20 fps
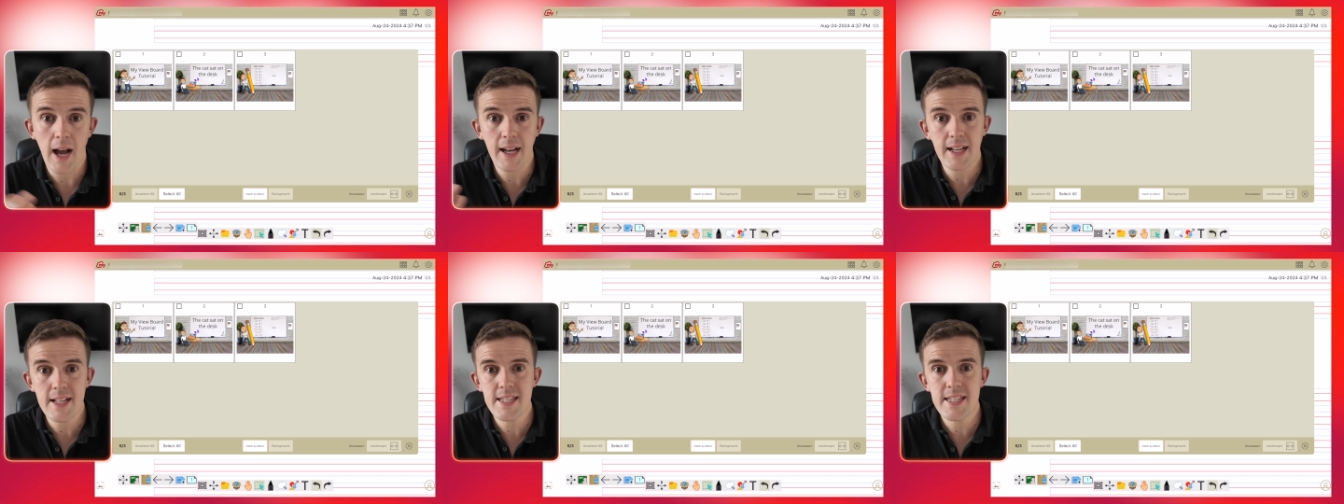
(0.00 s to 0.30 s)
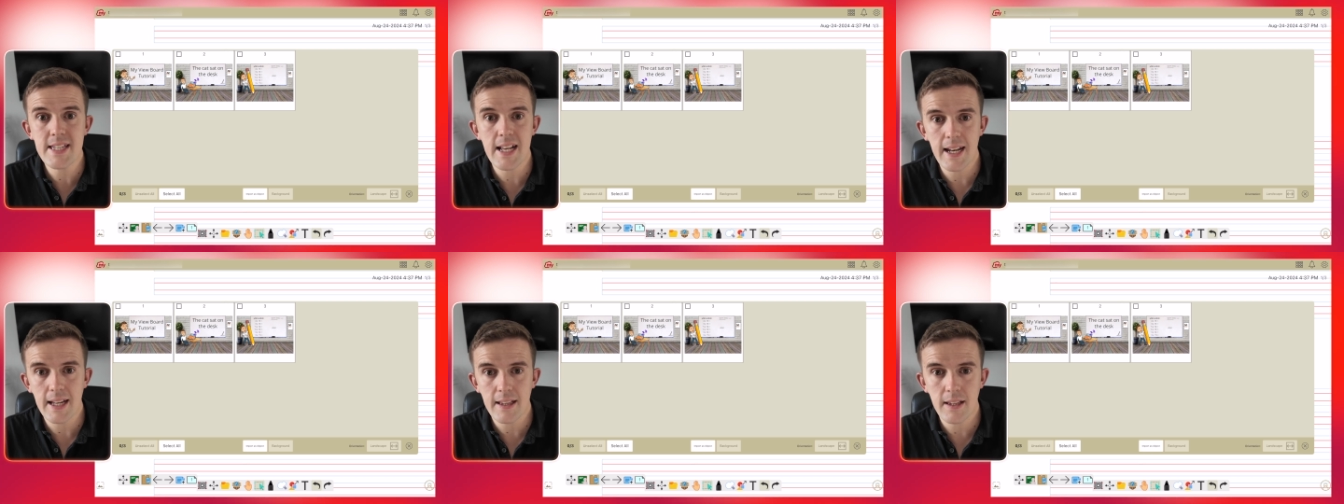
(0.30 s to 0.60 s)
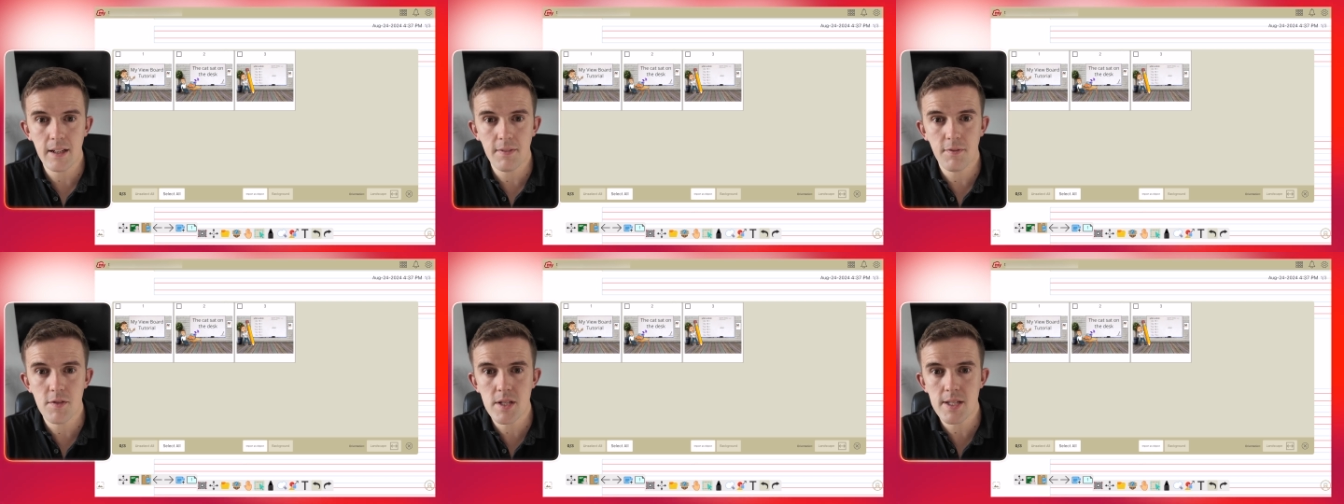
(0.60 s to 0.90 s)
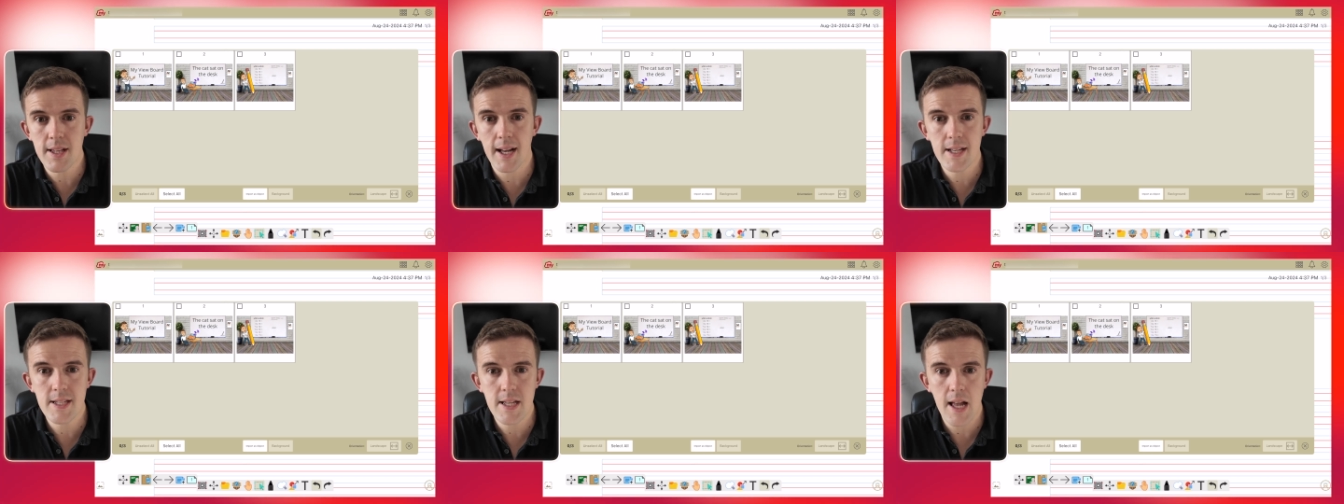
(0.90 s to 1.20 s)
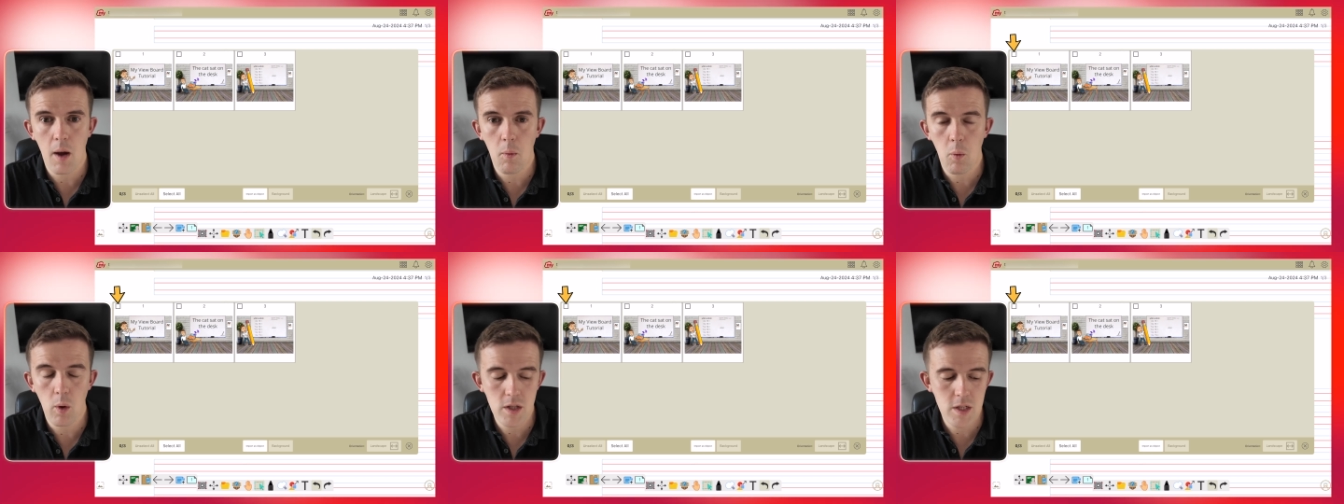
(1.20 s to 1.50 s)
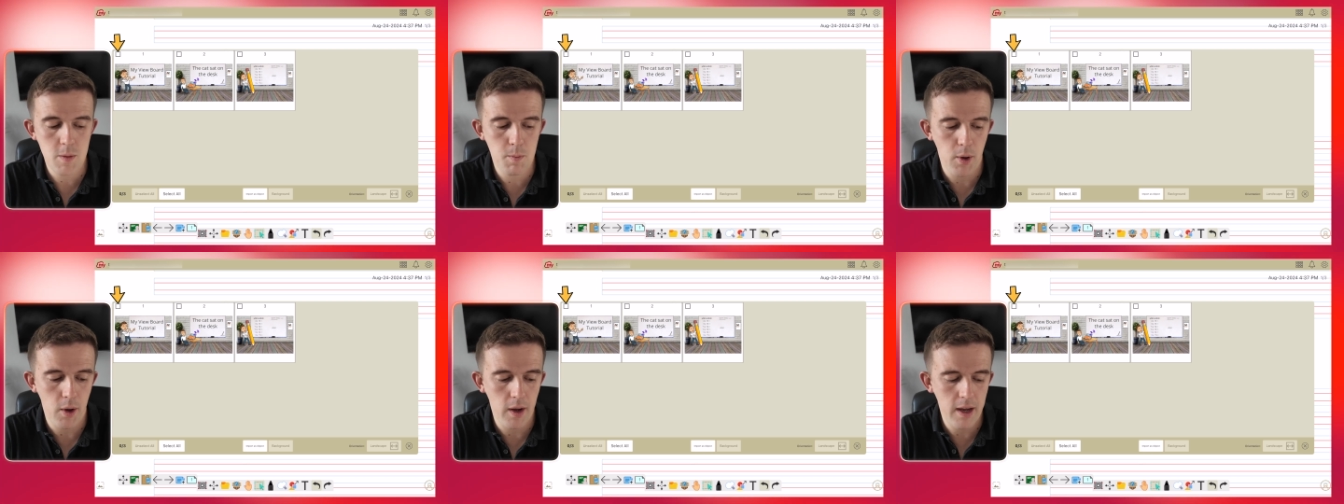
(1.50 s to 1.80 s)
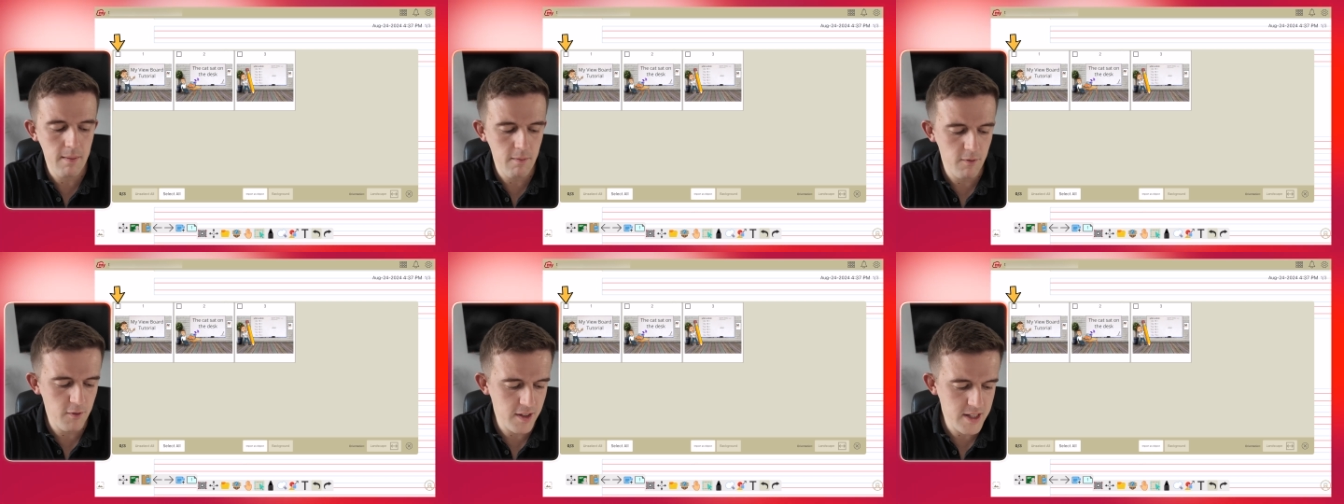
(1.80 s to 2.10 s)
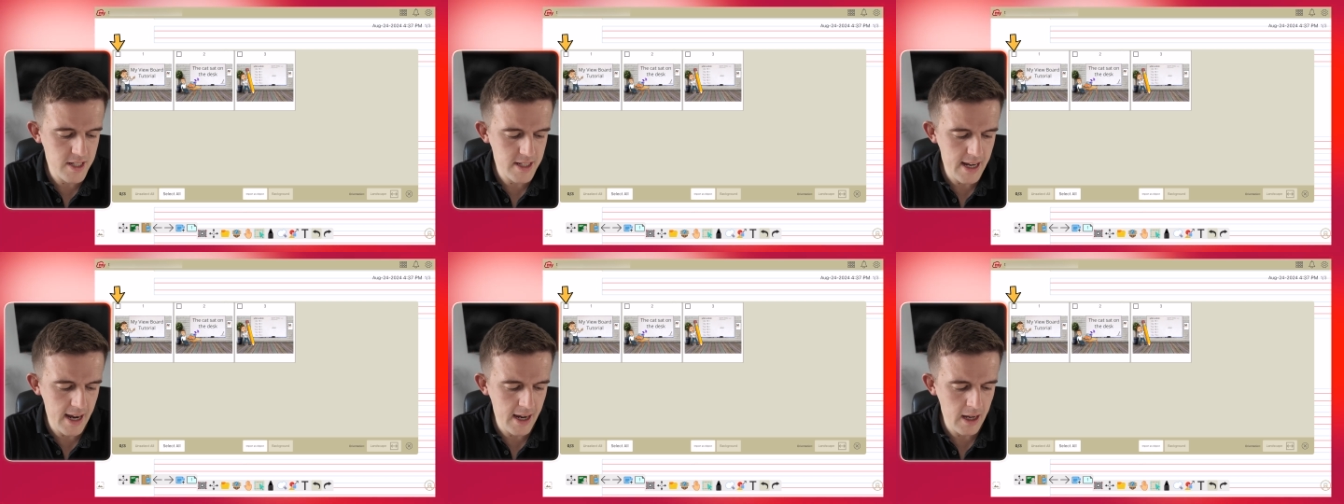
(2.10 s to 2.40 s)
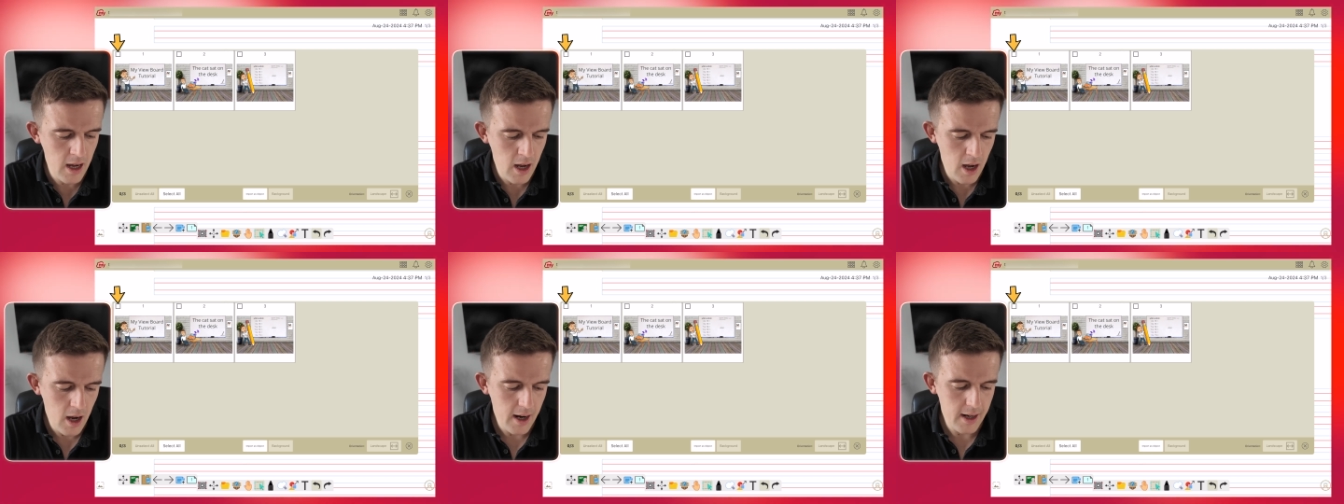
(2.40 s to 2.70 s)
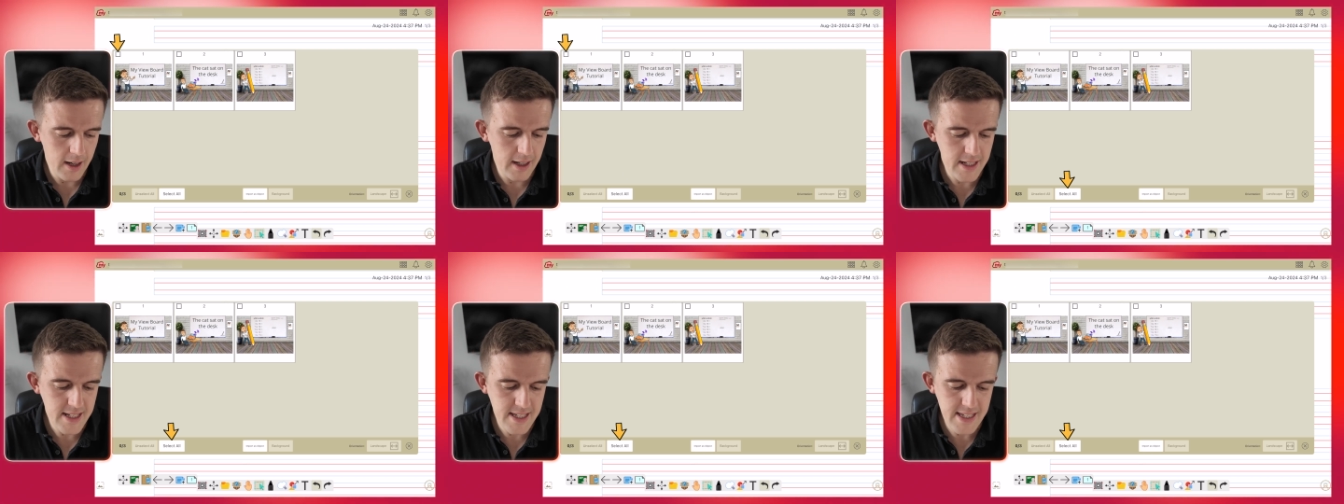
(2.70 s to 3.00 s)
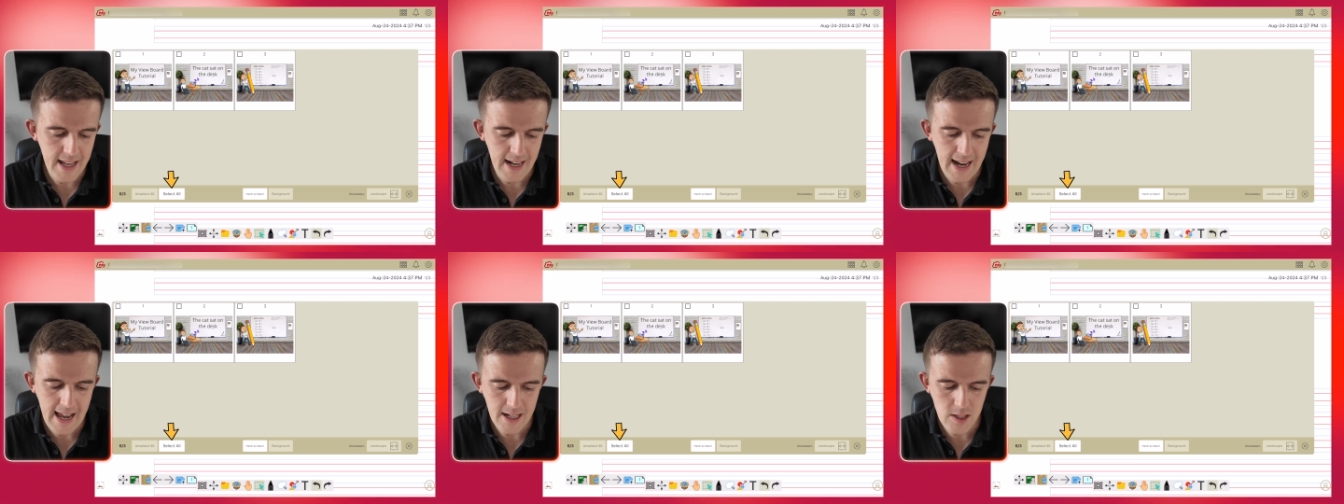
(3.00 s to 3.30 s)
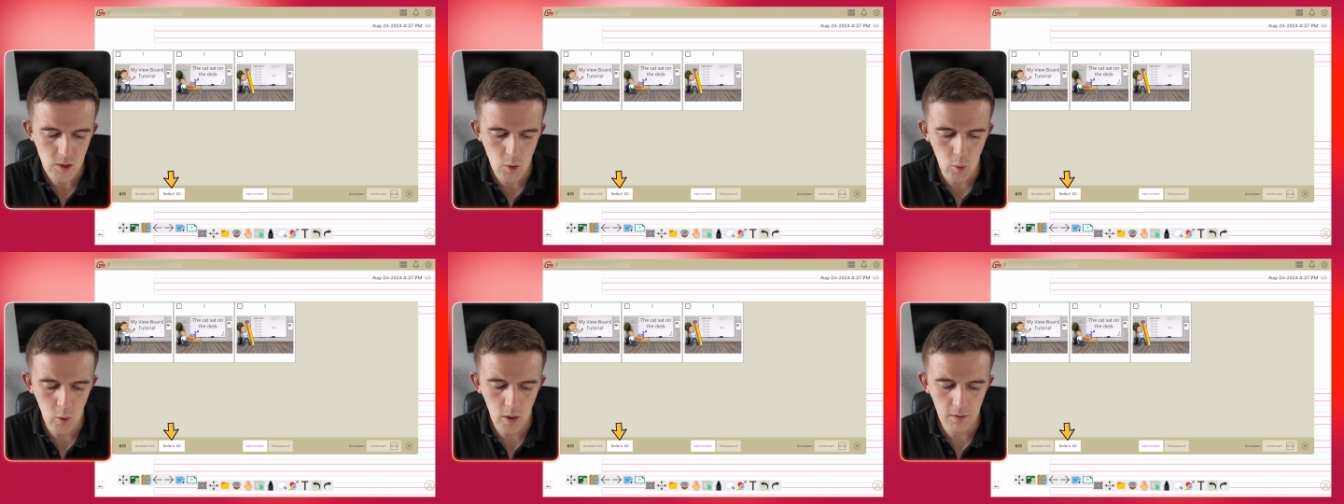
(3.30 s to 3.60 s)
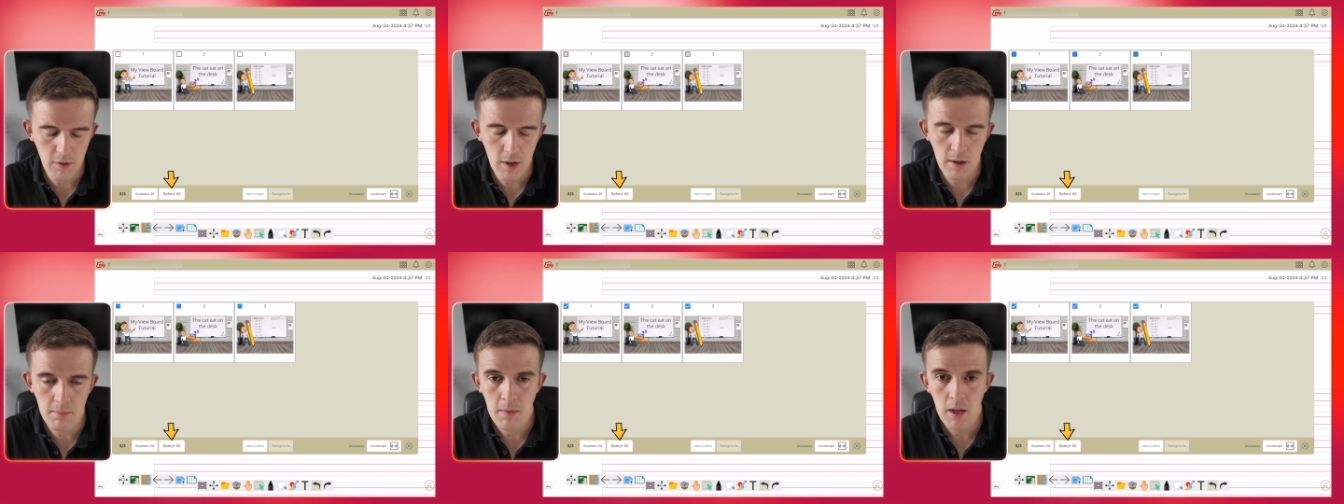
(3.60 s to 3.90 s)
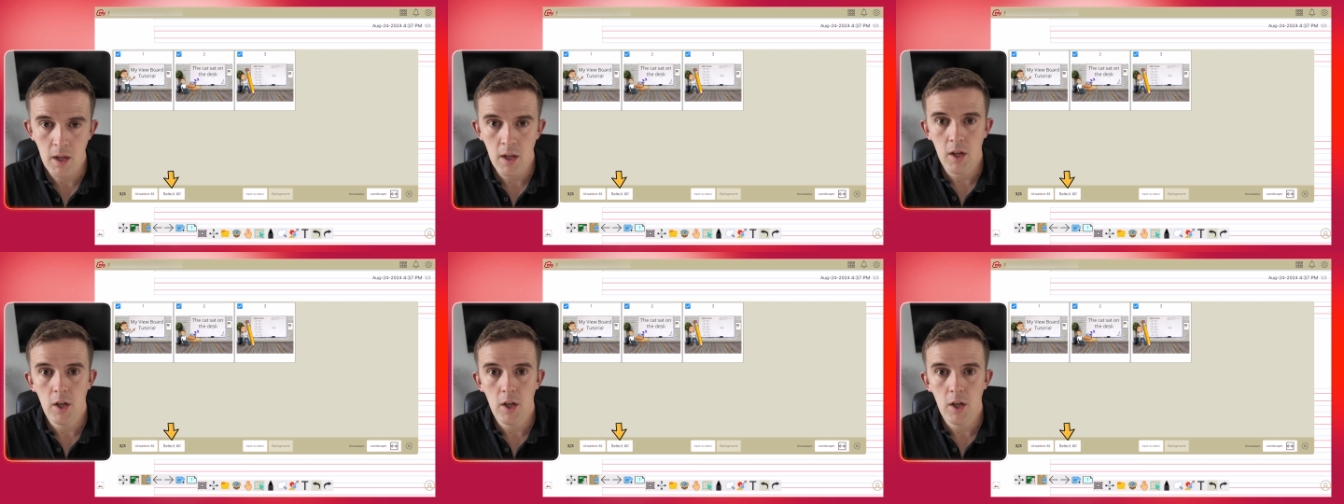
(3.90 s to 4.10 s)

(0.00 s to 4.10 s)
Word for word: I can select the different slides that I want to put in for today. I'm going to select all of them.